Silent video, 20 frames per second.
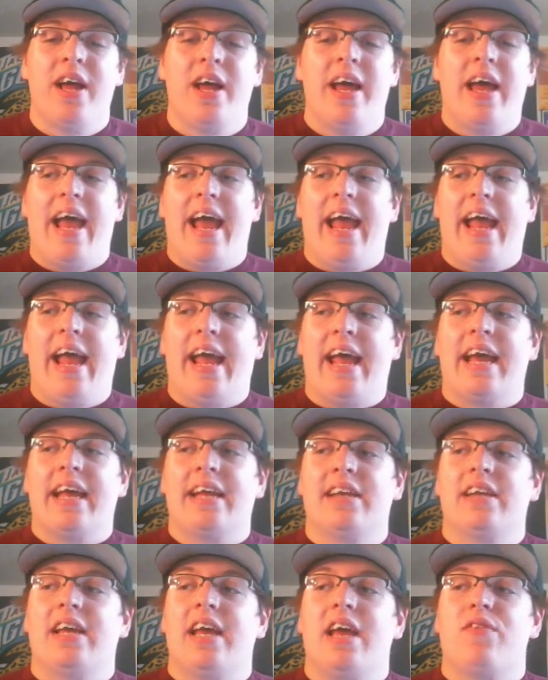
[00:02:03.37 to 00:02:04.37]

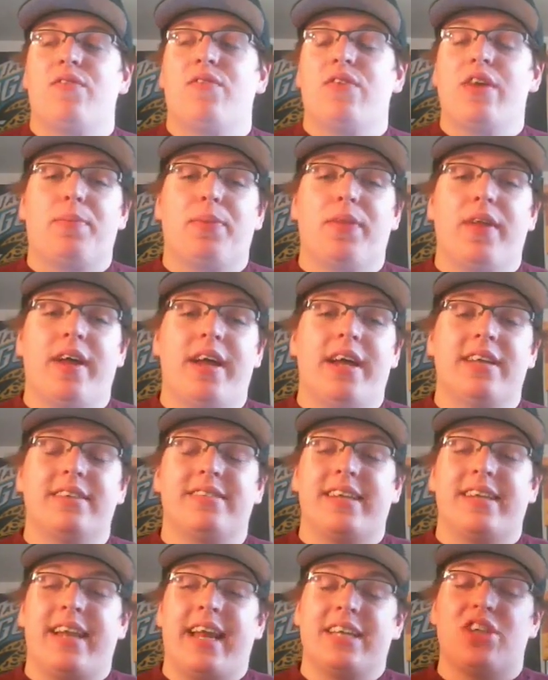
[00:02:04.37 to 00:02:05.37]
And if he plays,
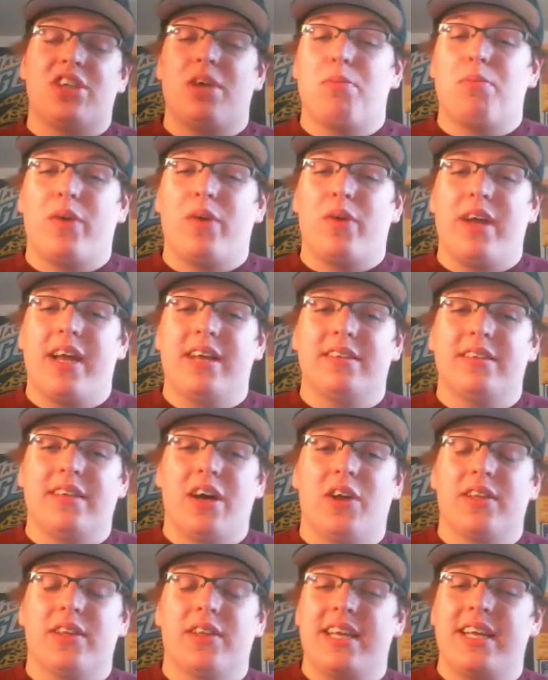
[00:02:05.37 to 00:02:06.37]
and A J Boye's
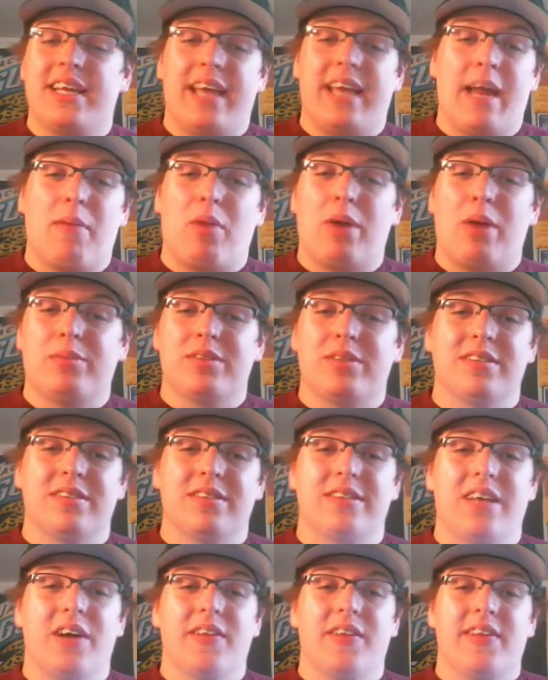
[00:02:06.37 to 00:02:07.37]
healthy, Cam Robinson's
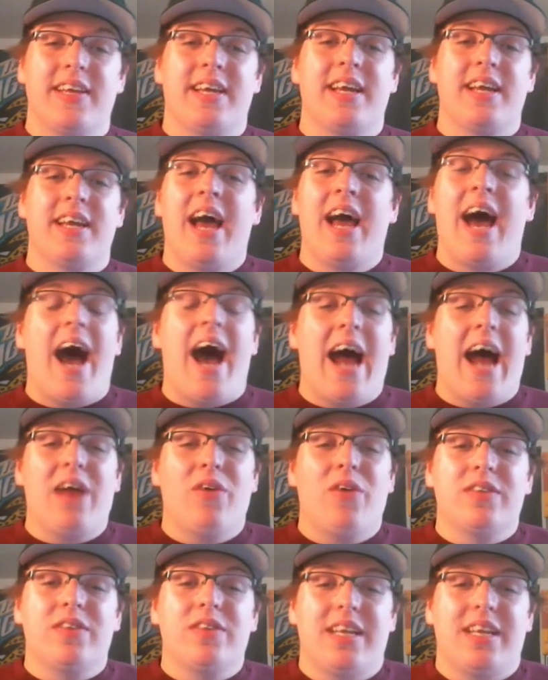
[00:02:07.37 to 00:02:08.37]
healthy, I
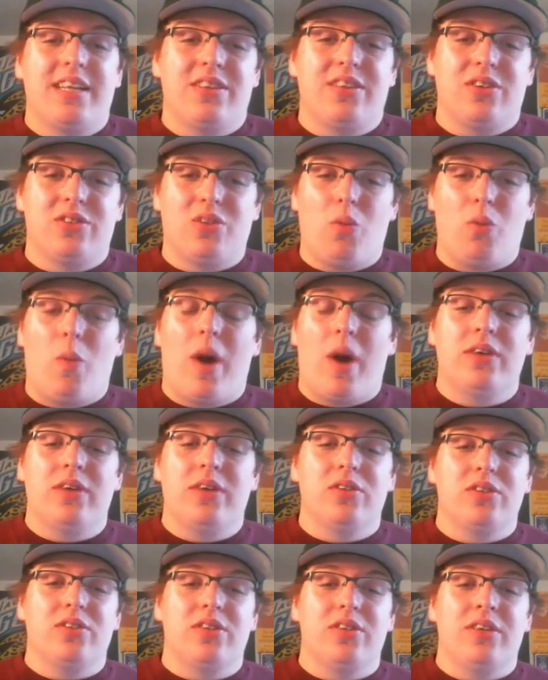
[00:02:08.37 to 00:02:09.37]
don't think there's a wide
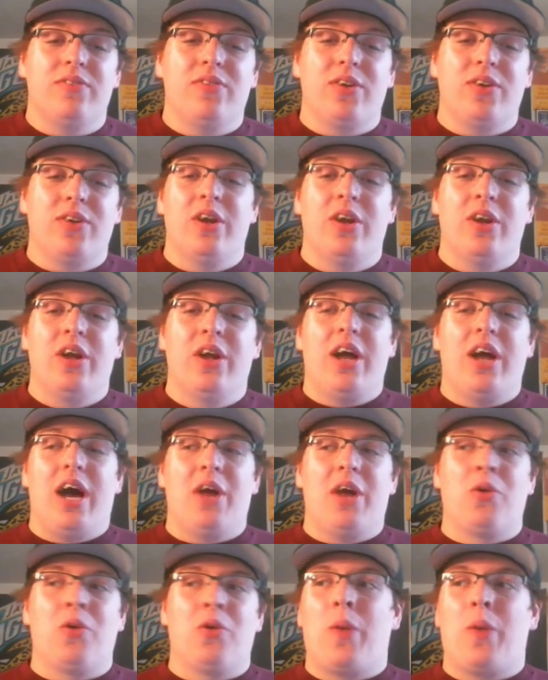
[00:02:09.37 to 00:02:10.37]
receiver. I
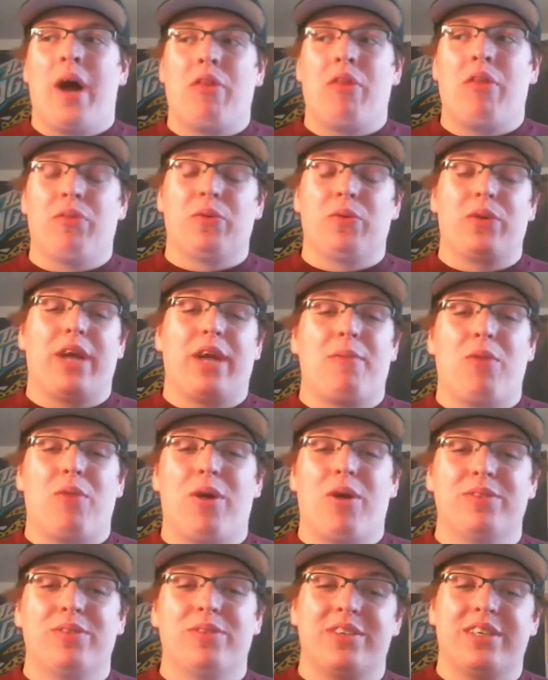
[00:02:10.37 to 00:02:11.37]
don't know why I threw Cam
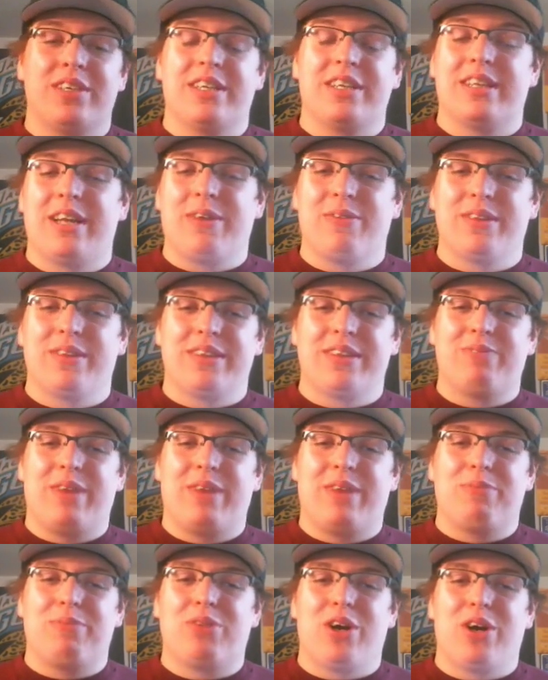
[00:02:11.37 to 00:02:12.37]
Robinson in there with, when
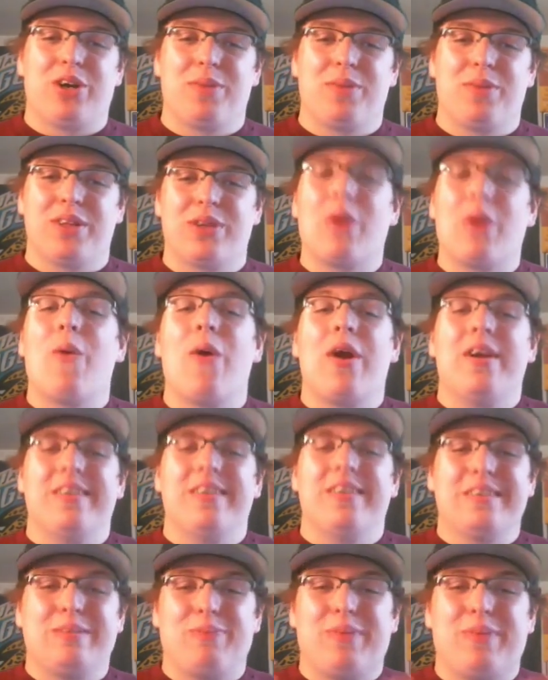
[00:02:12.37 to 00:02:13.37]
I'm talking about the
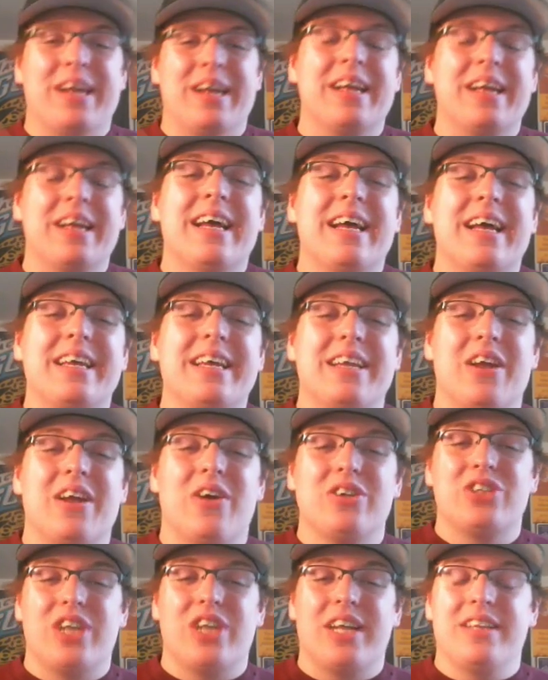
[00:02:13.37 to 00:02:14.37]
corners, but, you know,
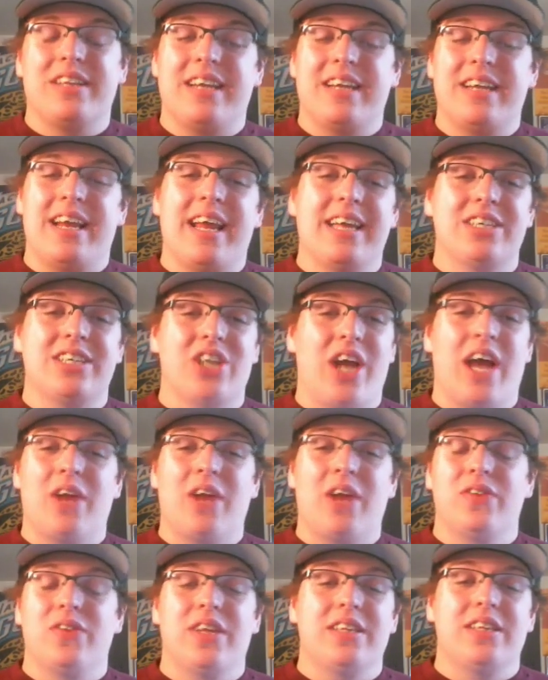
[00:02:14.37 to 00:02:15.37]
Jalen and A J, I
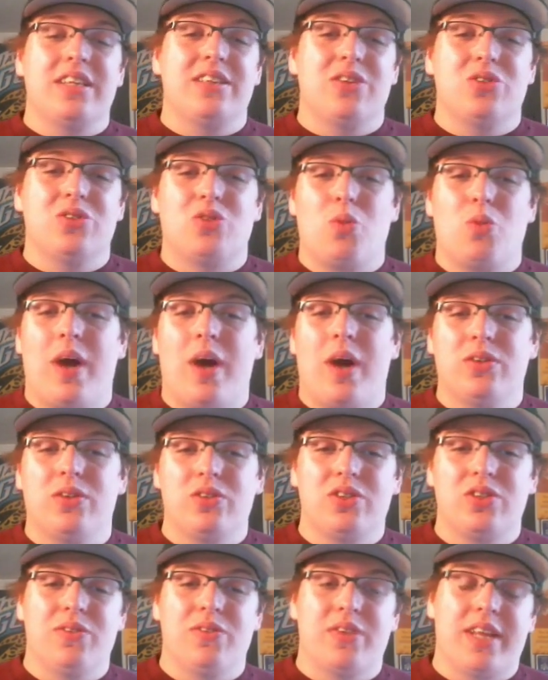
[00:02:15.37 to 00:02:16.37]
don't think that there's a wide
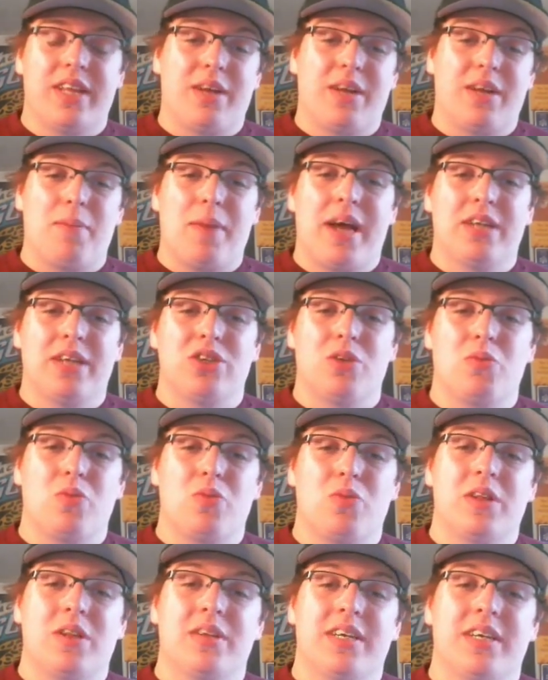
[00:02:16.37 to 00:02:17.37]
receiver that can match up
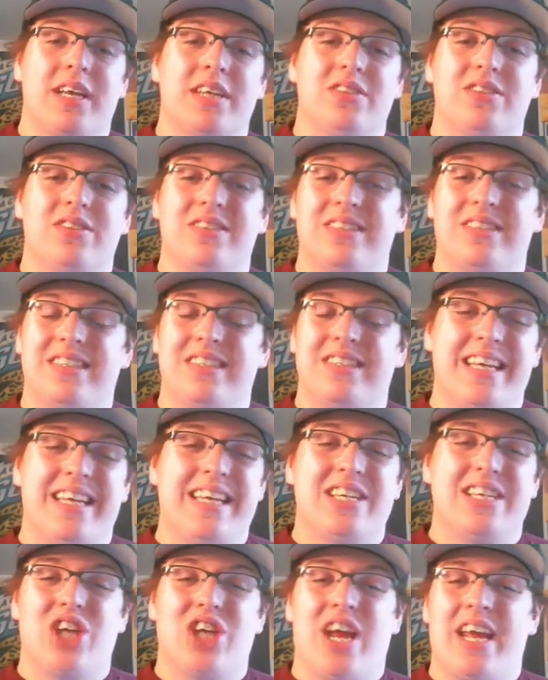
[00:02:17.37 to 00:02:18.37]
well against D
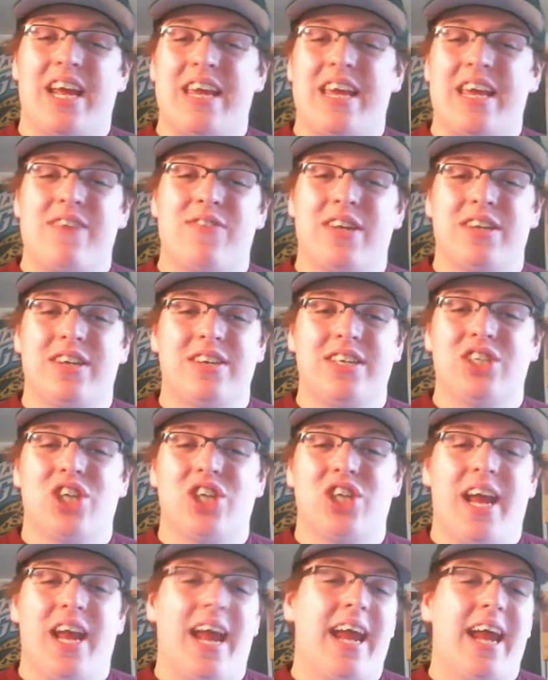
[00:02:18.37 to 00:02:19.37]
J even. D
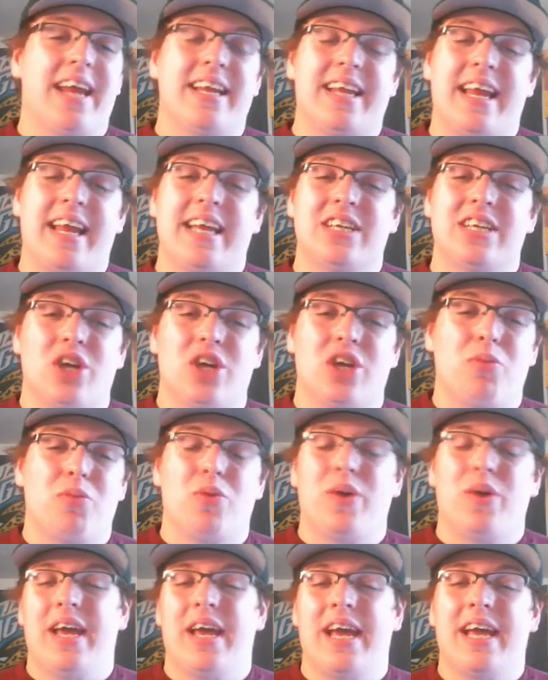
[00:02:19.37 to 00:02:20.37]
J Hayden, A J
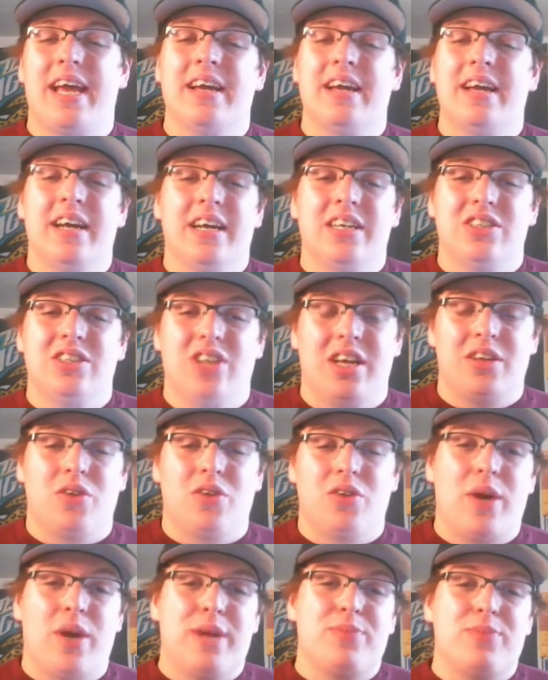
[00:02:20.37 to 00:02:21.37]
Boye, Jalen
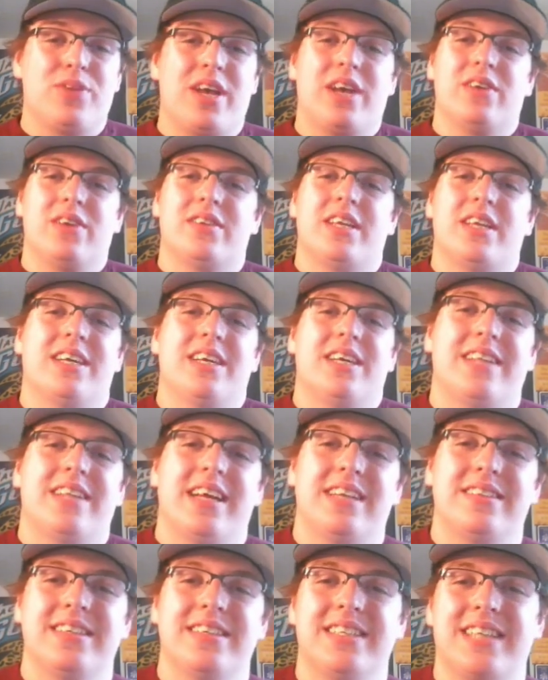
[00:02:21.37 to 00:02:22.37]
Ramsey. I don't think a
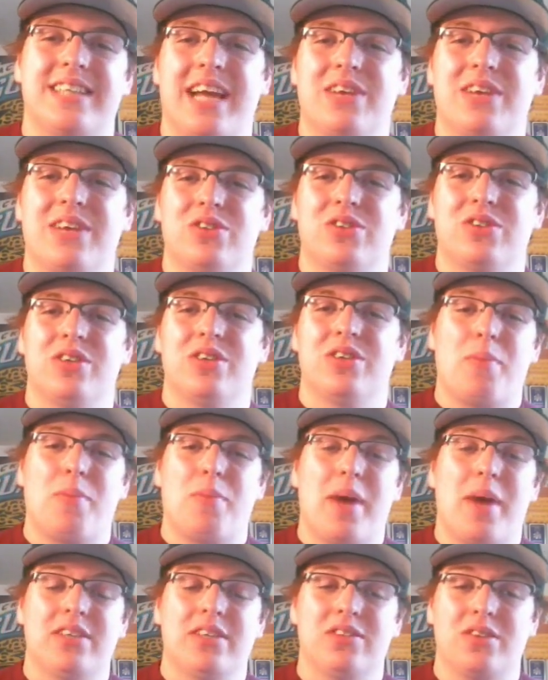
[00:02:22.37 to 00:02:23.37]
Tennessee Titan receiver
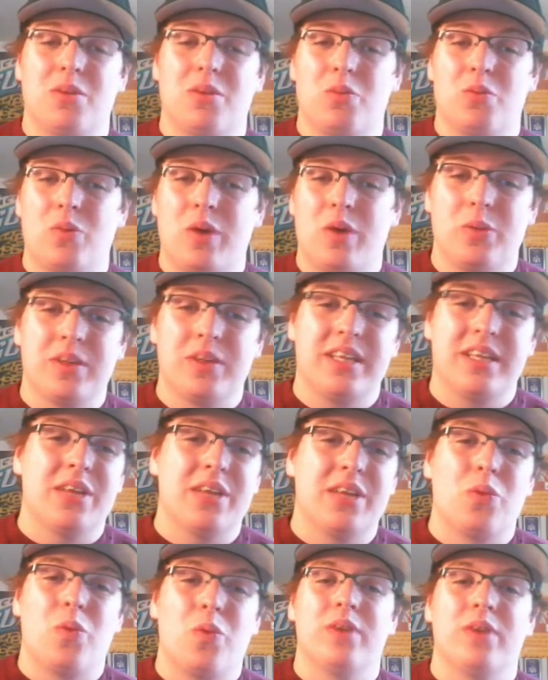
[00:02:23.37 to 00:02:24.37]
matches up well with
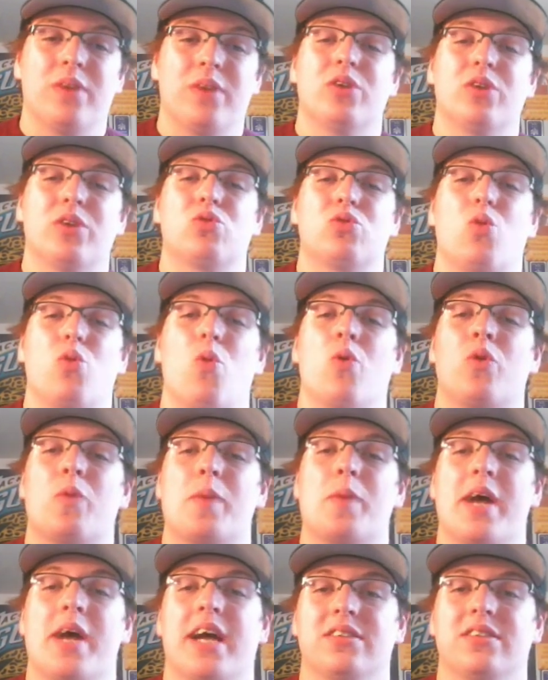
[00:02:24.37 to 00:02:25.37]
either one of those
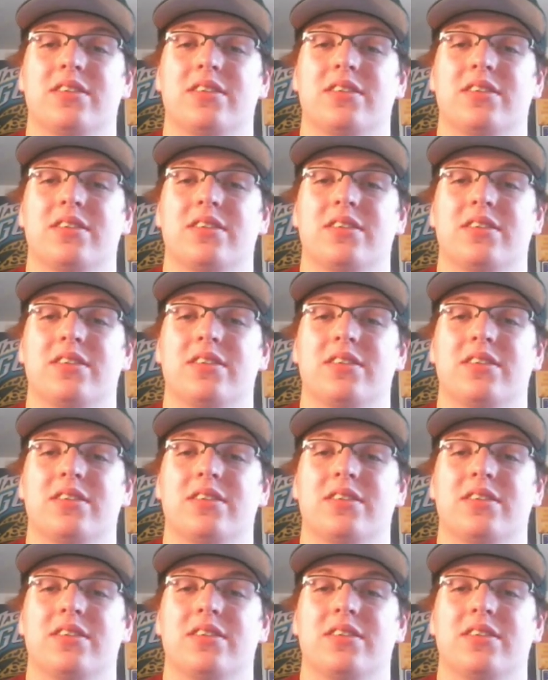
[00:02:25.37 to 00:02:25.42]
cornerbacks,